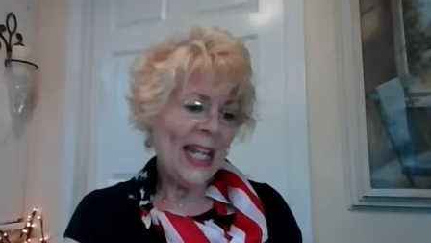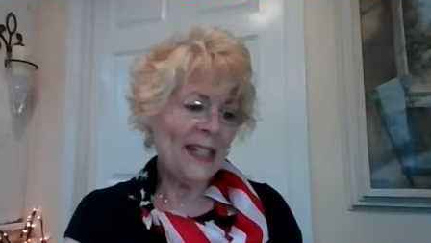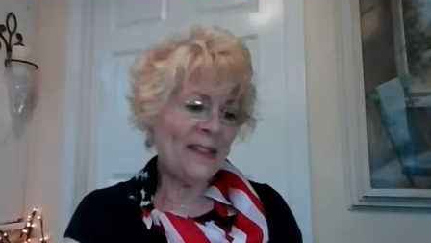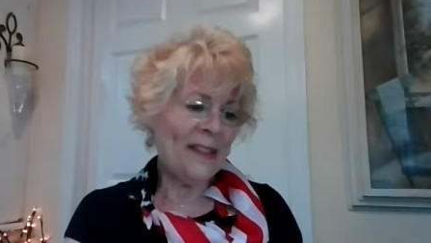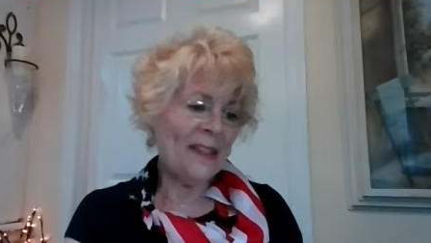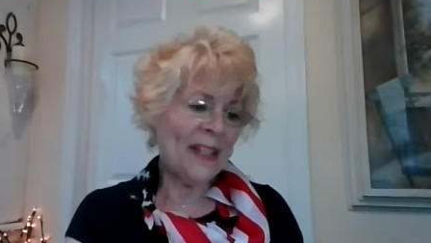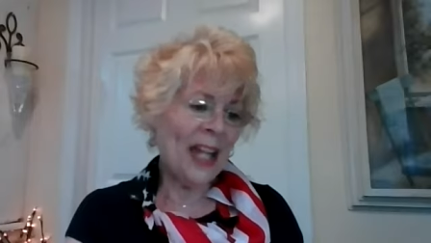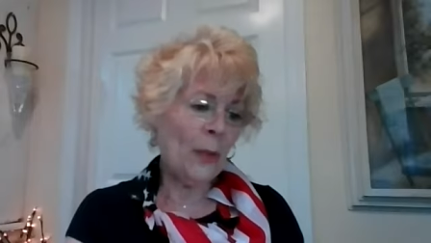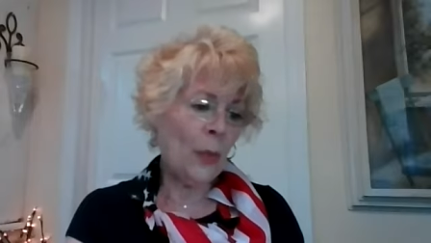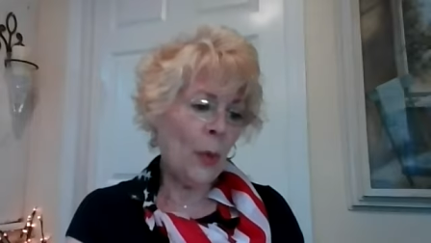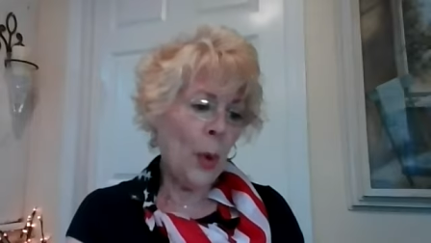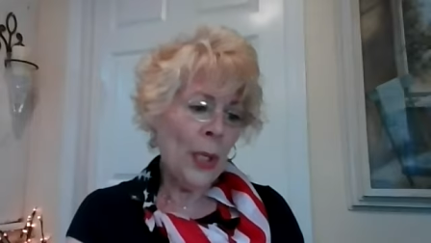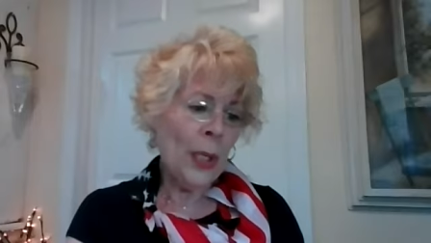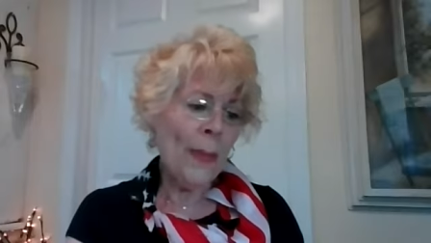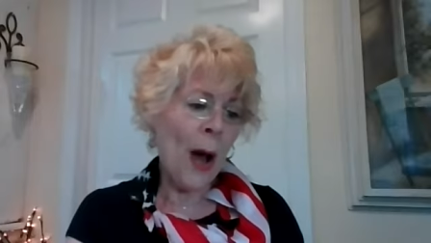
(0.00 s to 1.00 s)
it says i
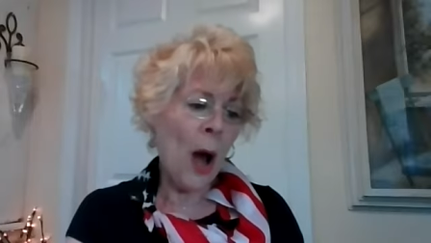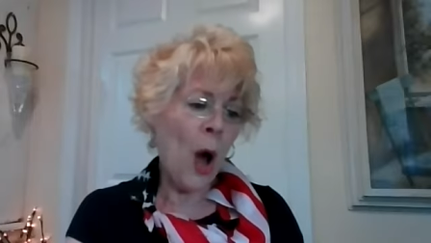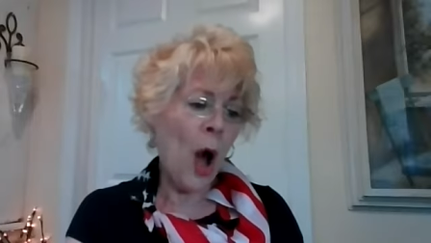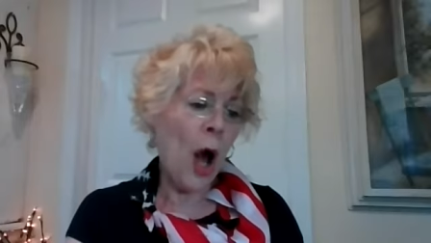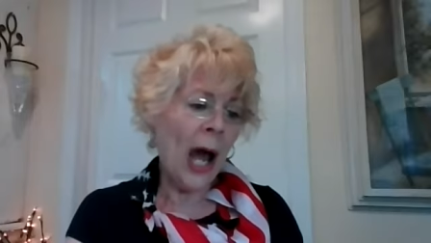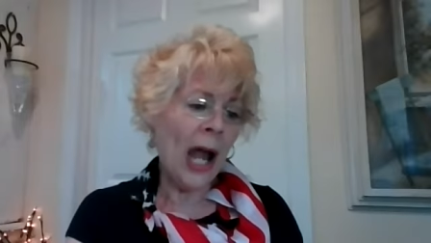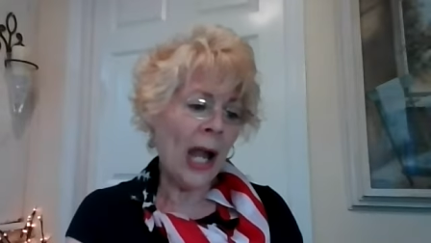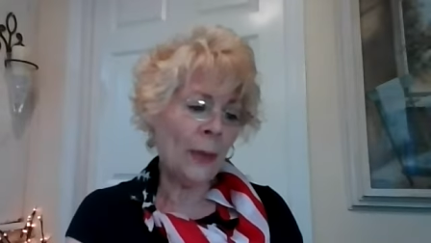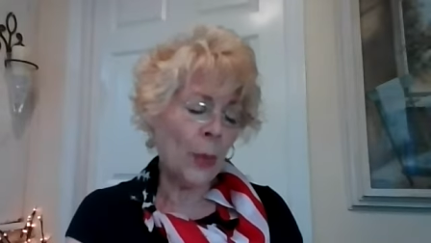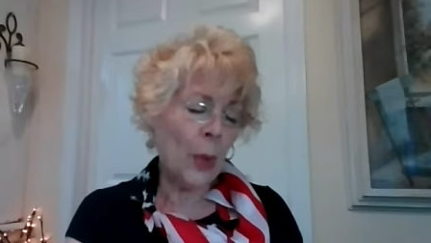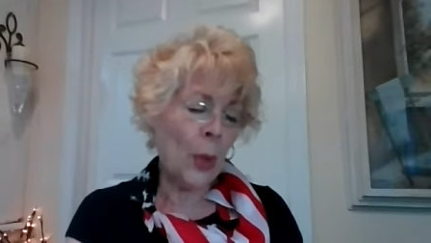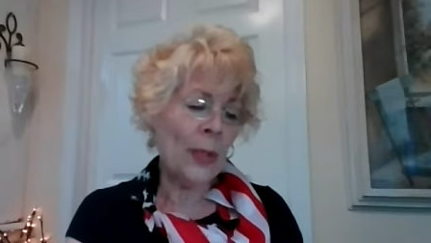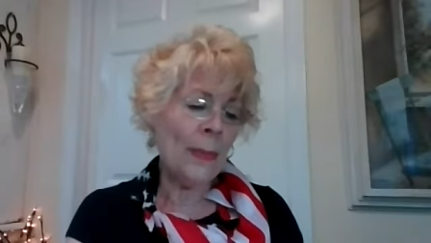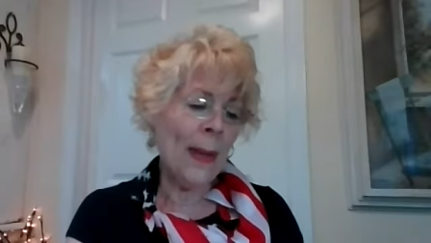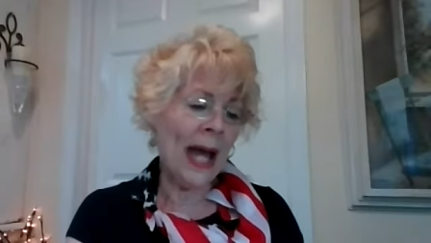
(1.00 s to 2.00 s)
wrote about i
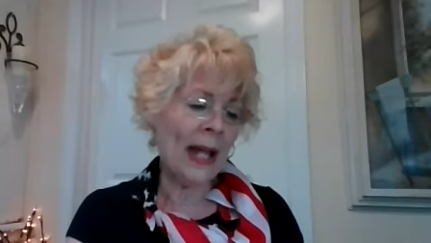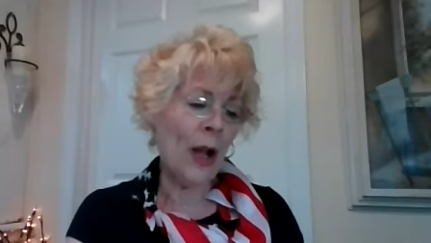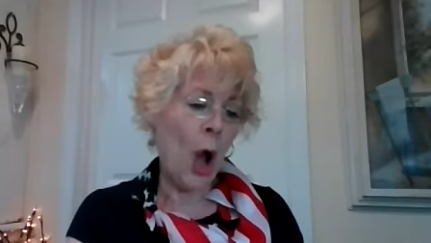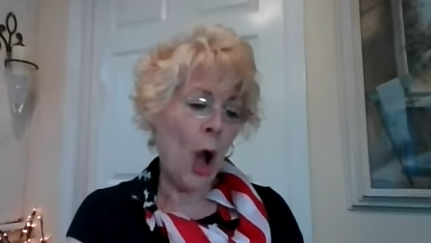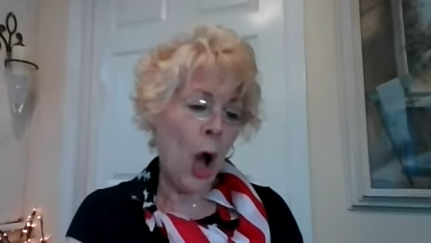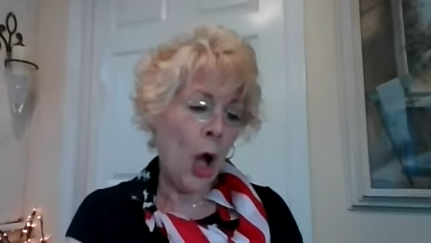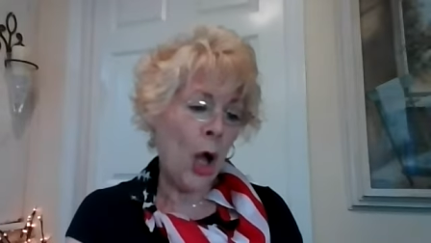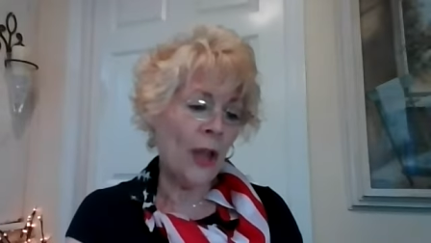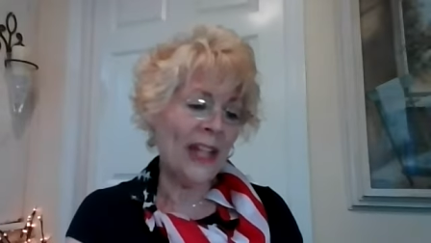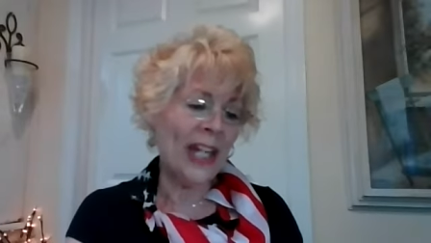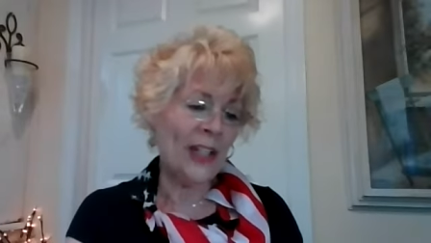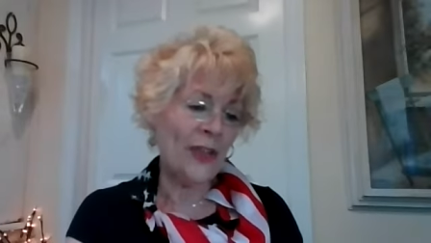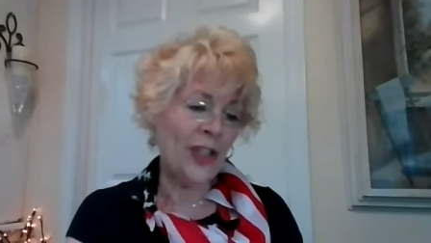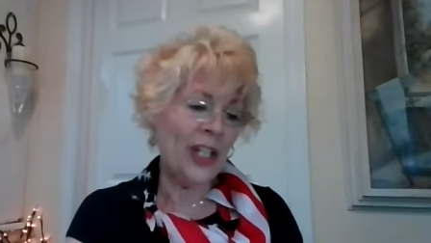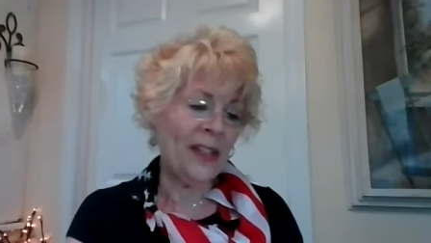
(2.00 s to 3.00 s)
wrote about all
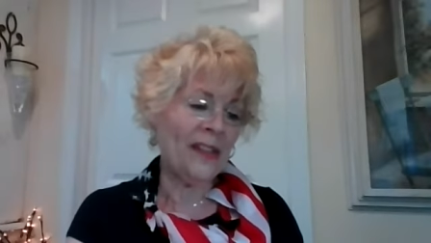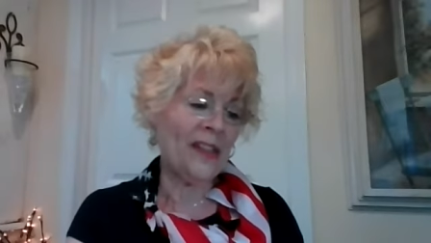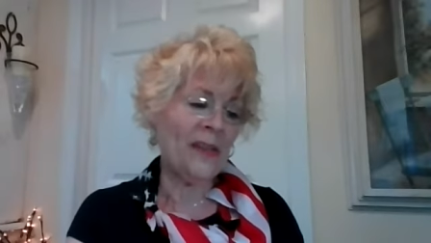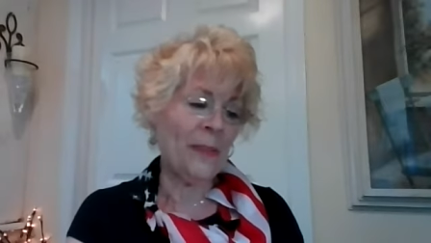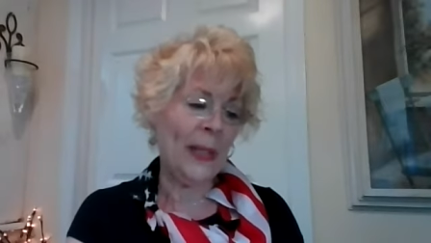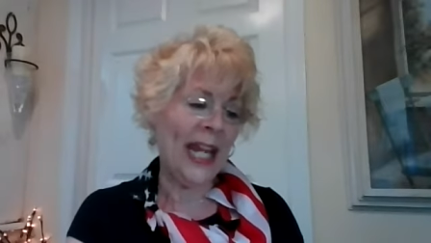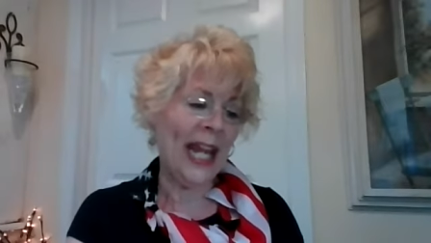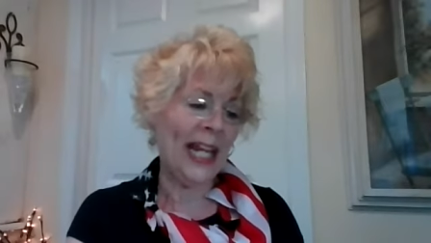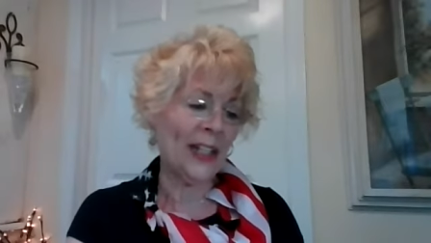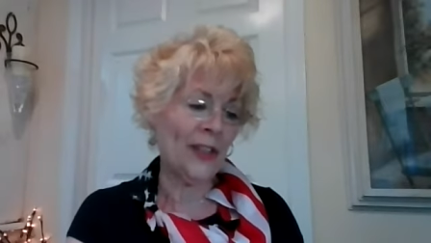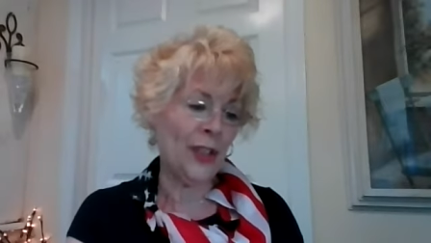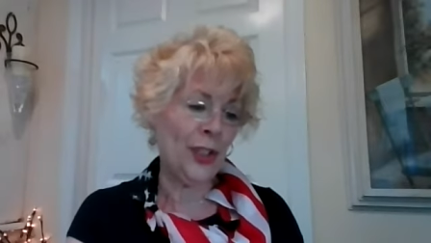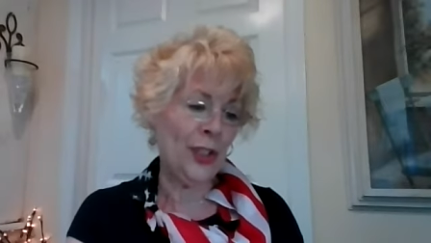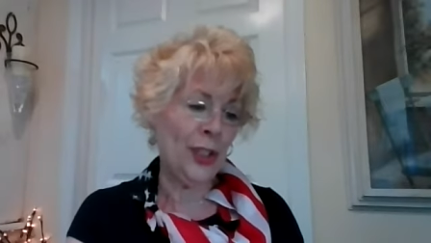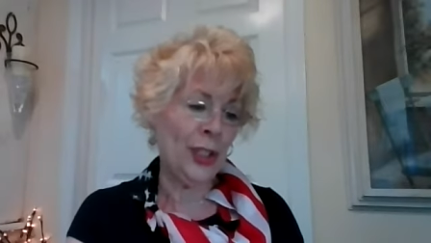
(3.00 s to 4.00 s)
that jesus began
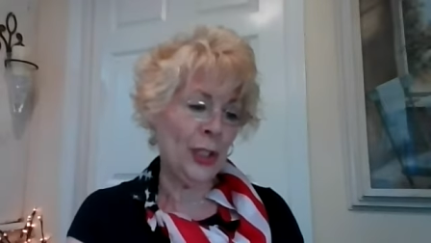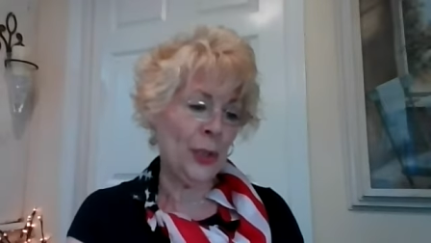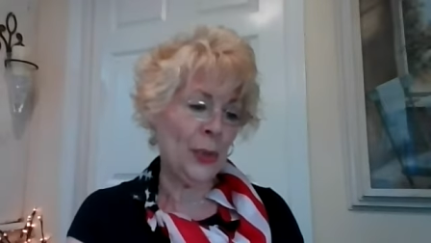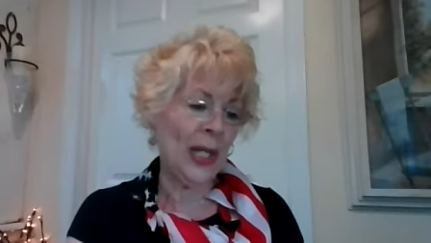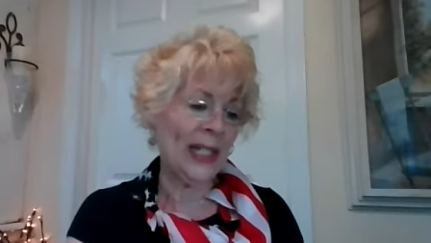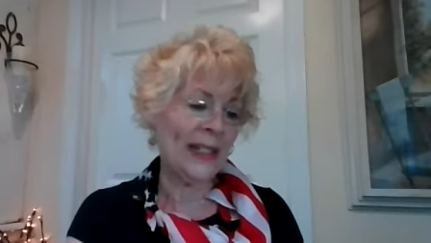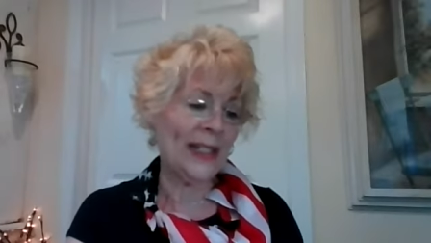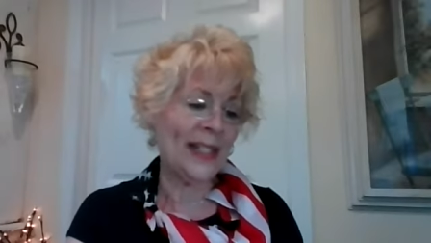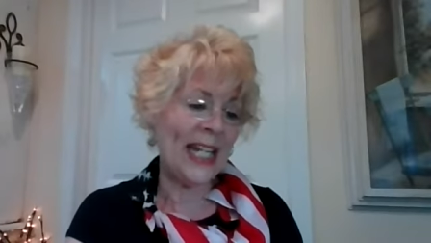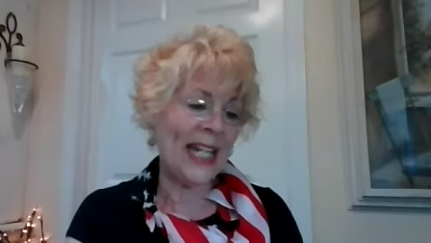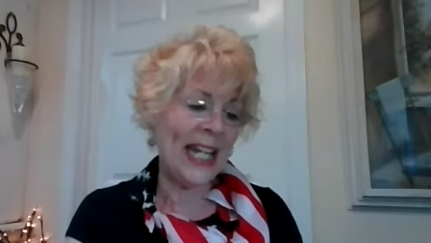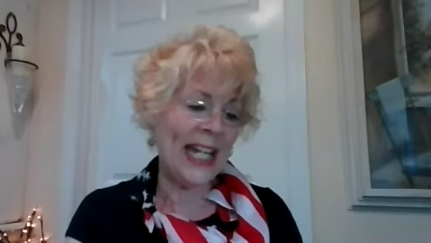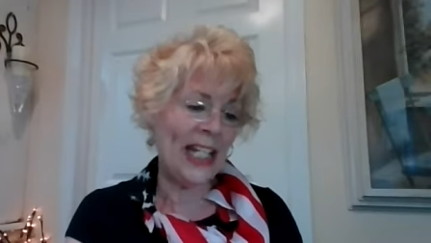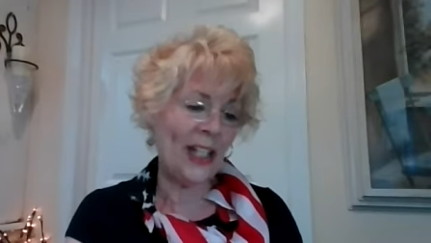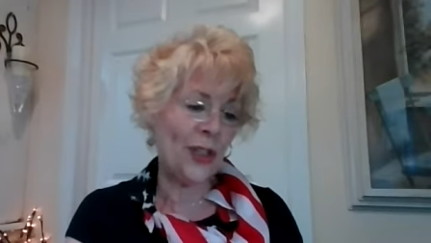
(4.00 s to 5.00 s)
to do and to
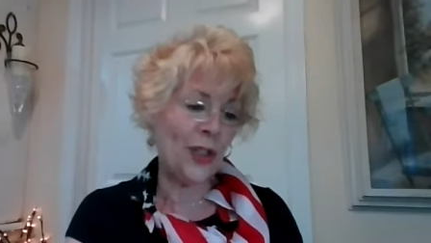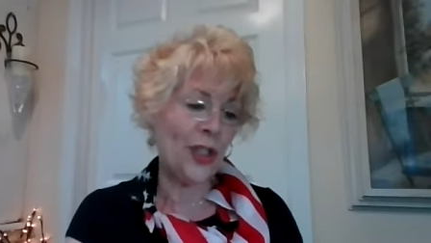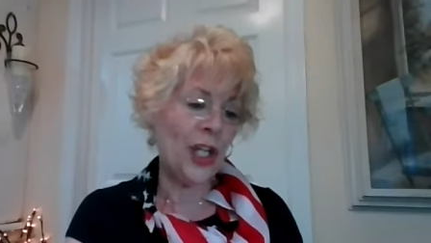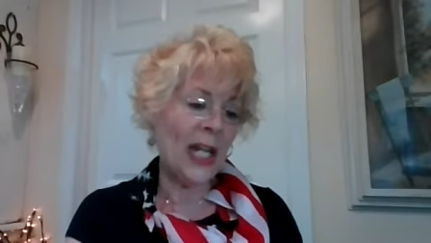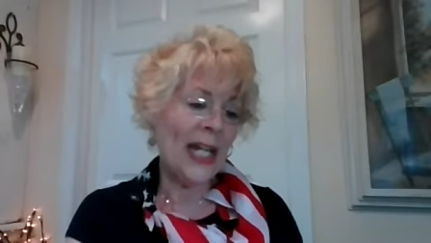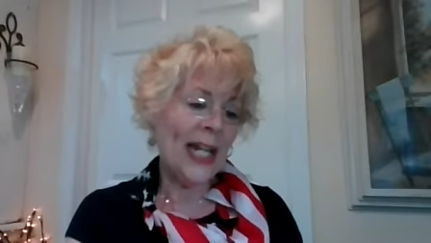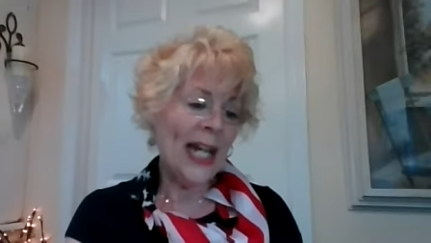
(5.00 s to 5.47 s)
teach